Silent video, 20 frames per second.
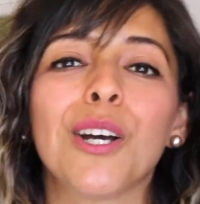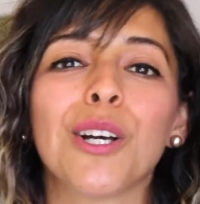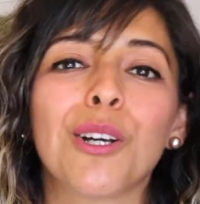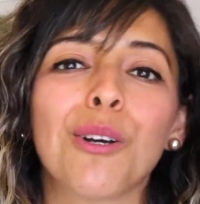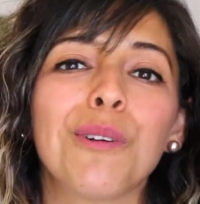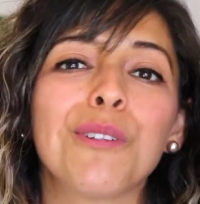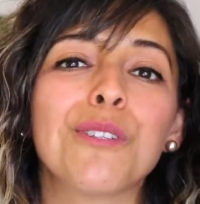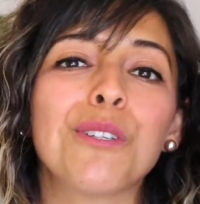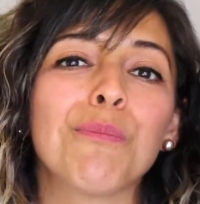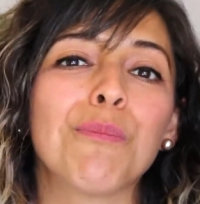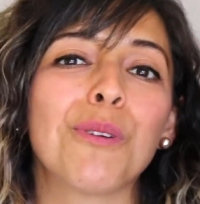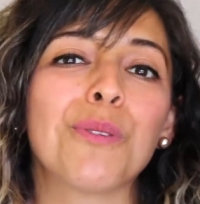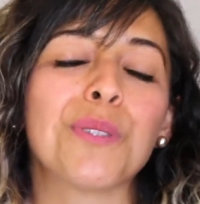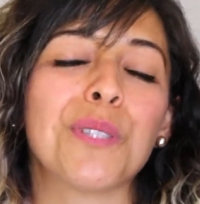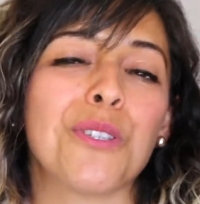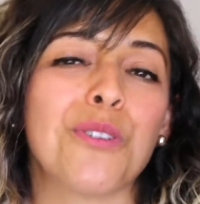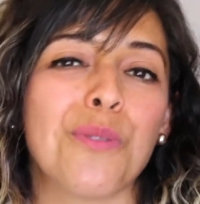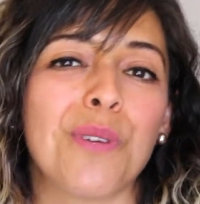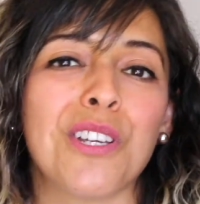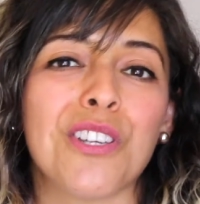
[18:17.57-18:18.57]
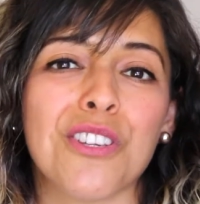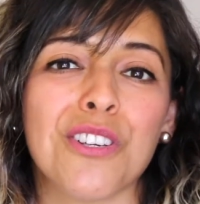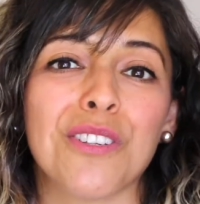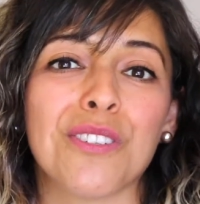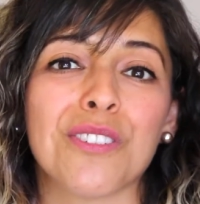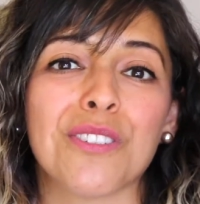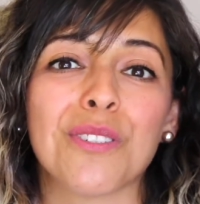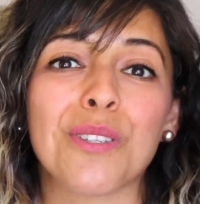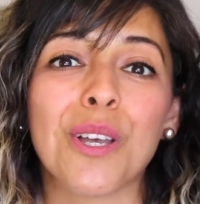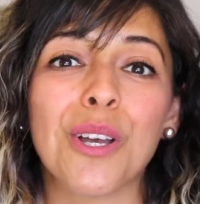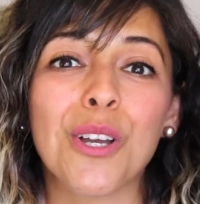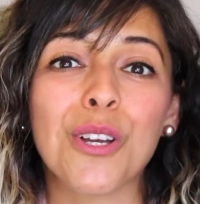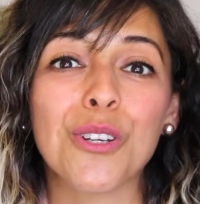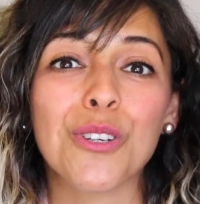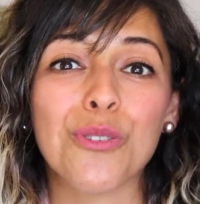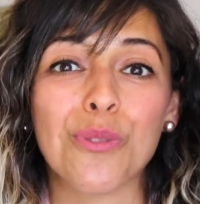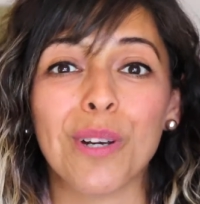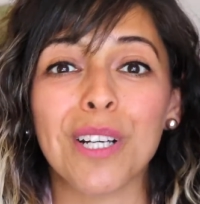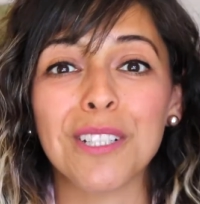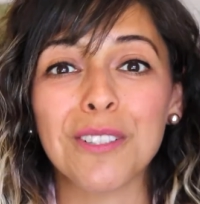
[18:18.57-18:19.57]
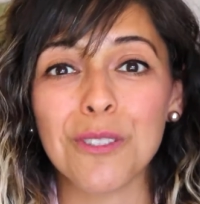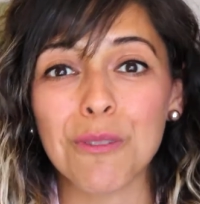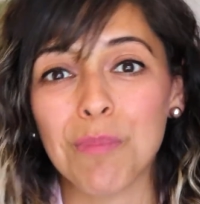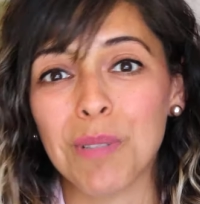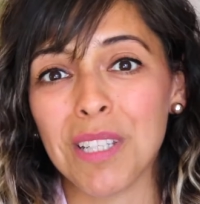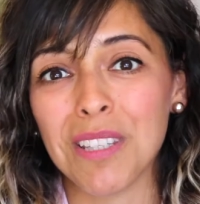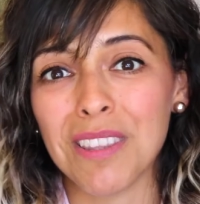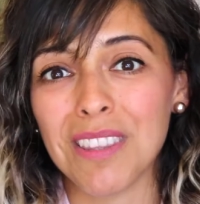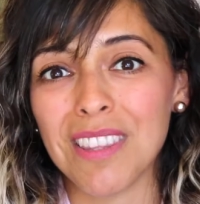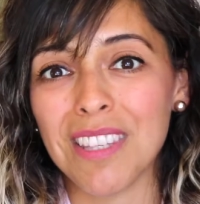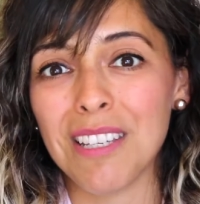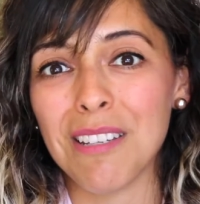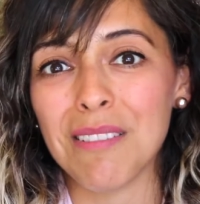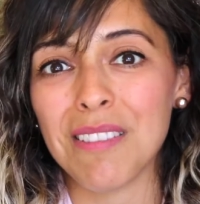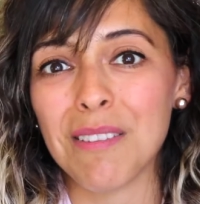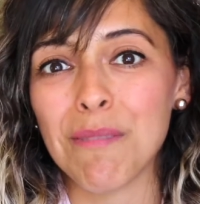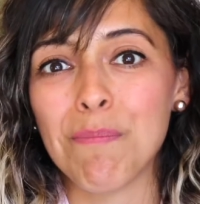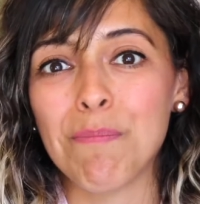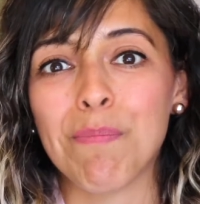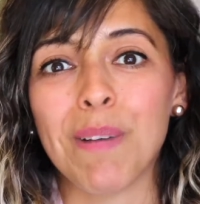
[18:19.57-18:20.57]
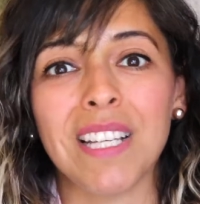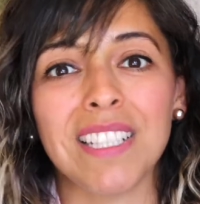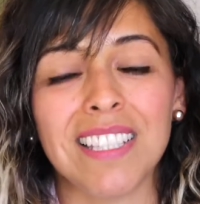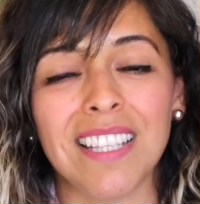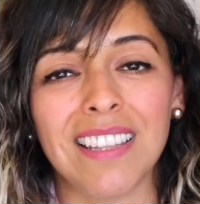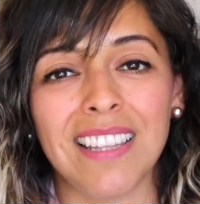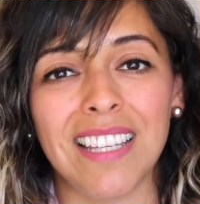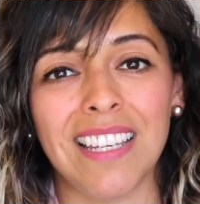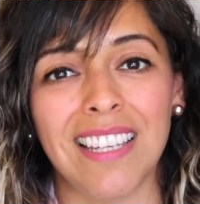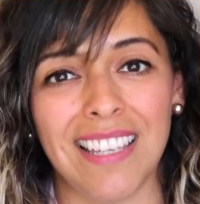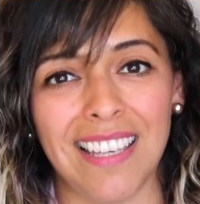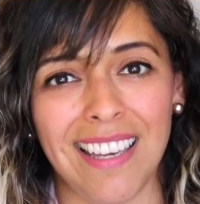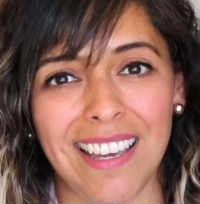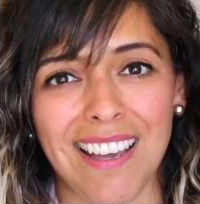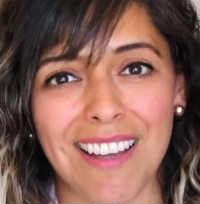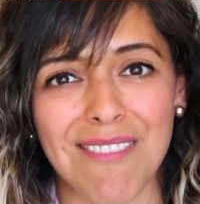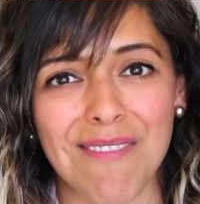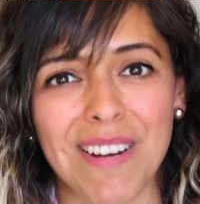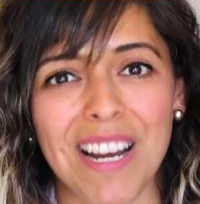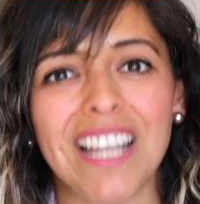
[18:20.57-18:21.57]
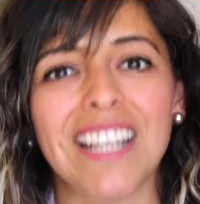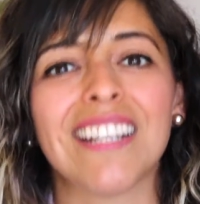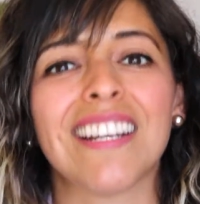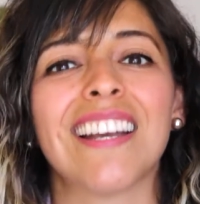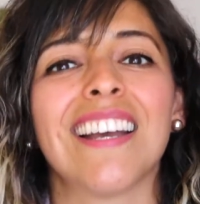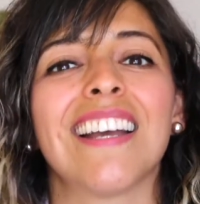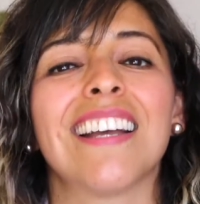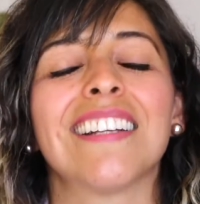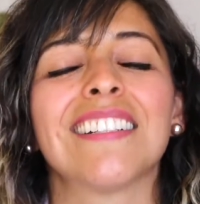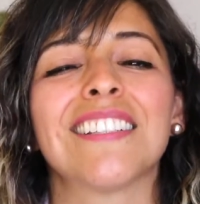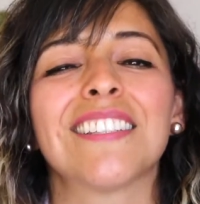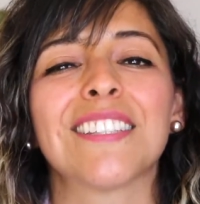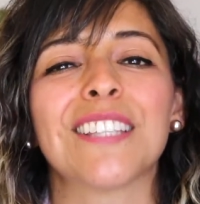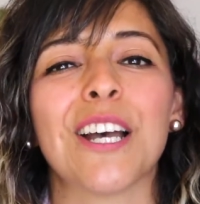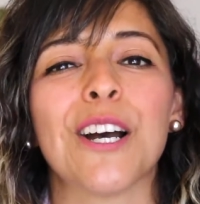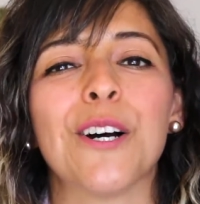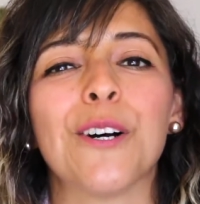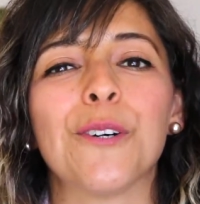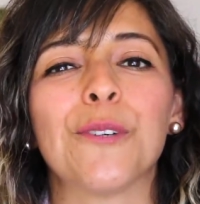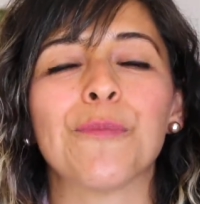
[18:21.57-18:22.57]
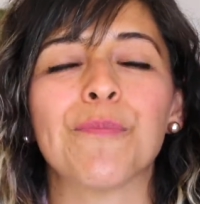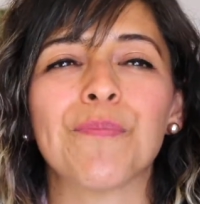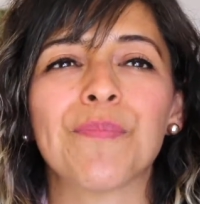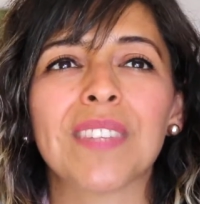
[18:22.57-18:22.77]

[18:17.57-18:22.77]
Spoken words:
go into most situations trying to be the best that they can, right? And so